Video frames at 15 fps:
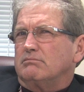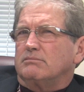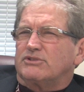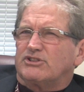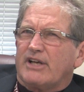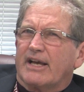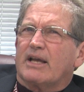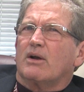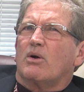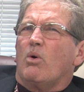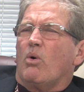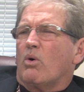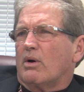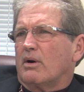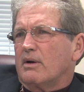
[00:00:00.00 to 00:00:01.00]
second
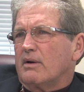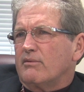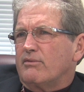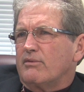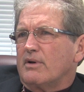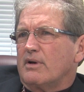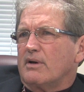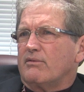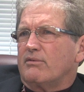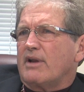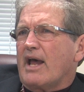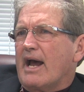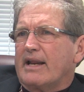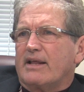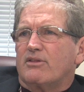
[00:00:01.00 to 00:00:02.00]
quarter of
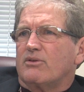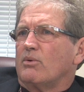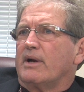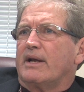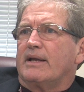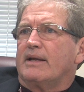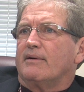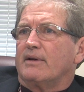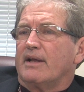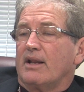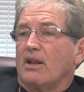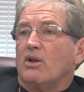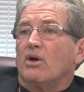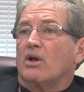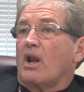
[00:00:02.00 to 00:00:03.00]
93,
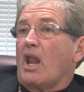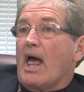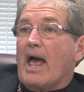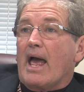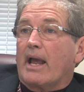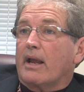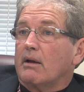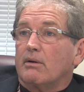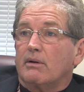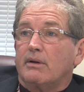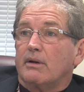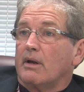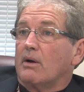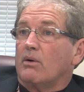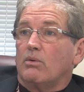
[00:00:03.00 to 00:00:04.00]
it looked like,
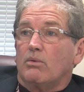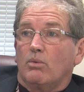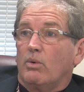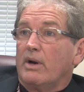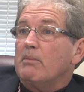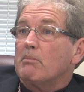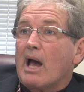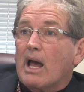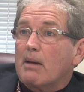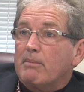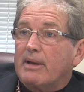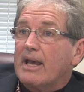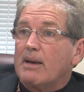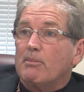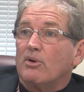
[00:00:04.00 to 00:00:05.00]
you know, we might
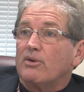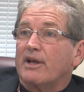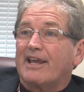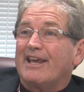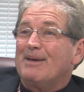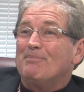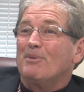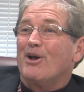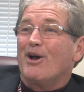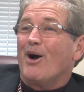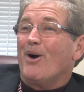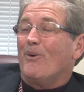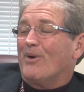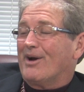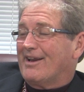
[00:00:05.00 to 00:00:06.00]
be able to keep
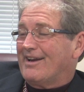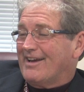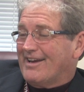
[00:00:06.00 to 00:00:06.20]
going.